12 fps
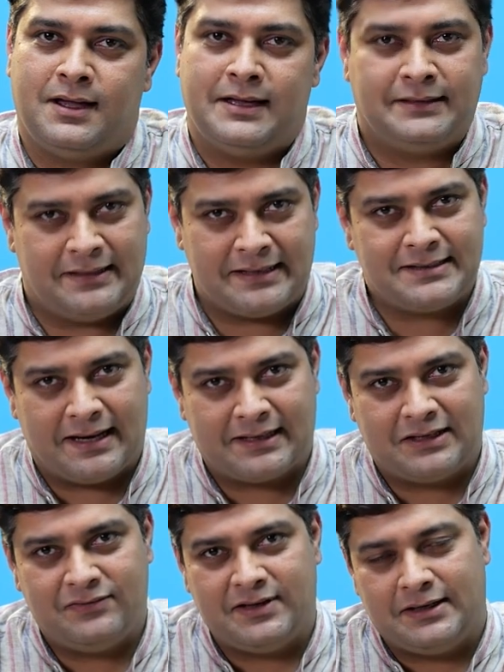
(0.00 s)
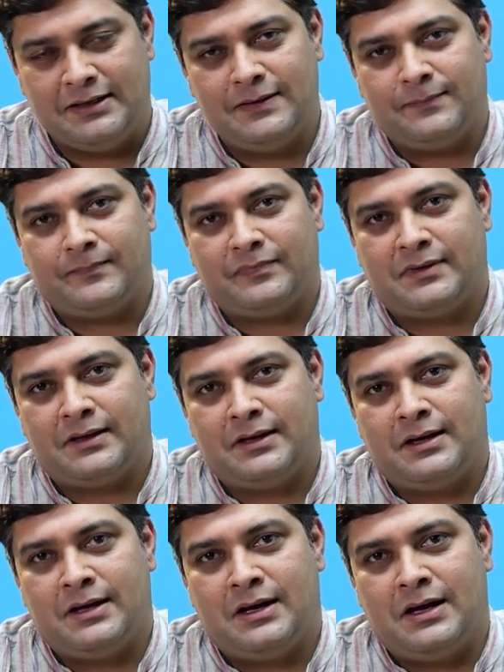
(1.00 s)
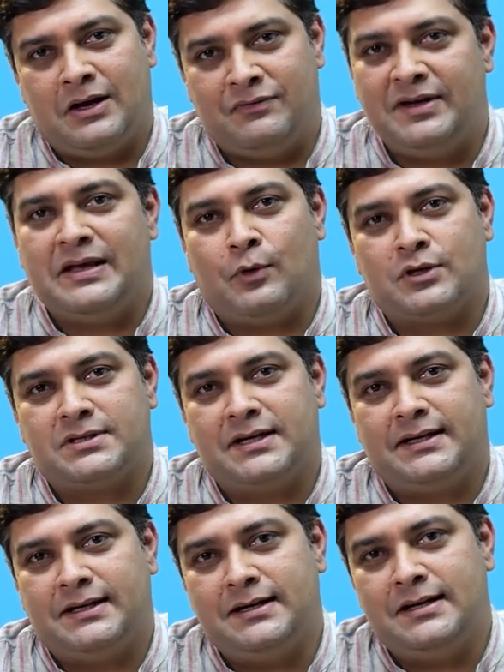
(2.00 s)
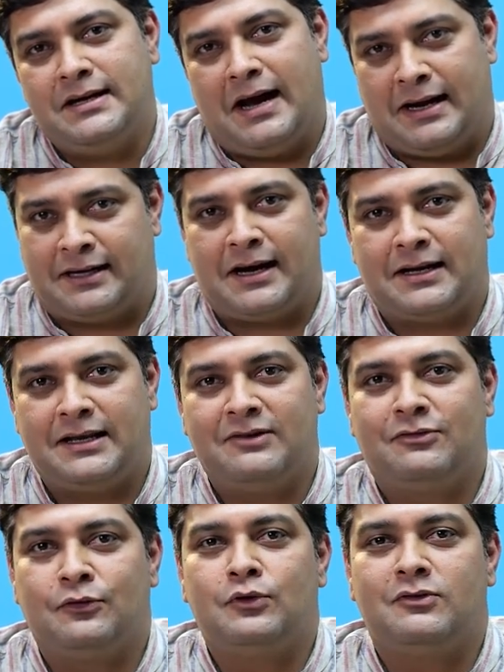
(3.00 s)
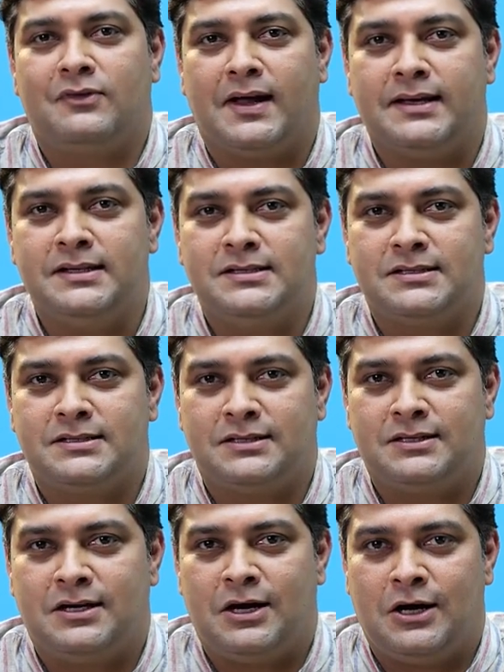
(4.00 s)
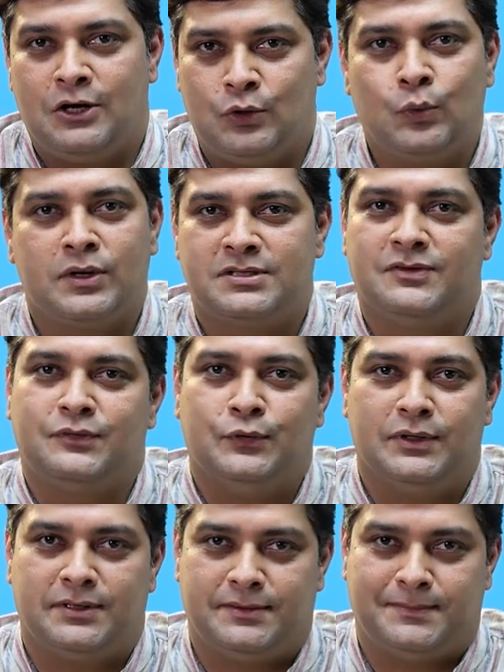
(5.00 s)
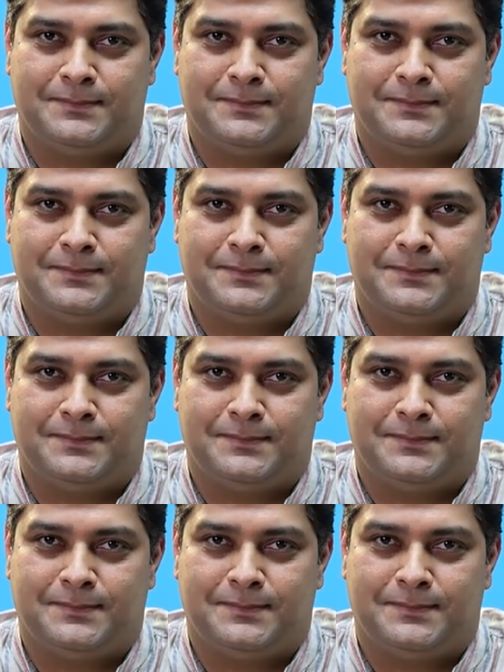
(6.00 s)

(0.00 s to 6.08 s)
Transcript: In the next activity, we demonstrated attracting fruit flies towards the food.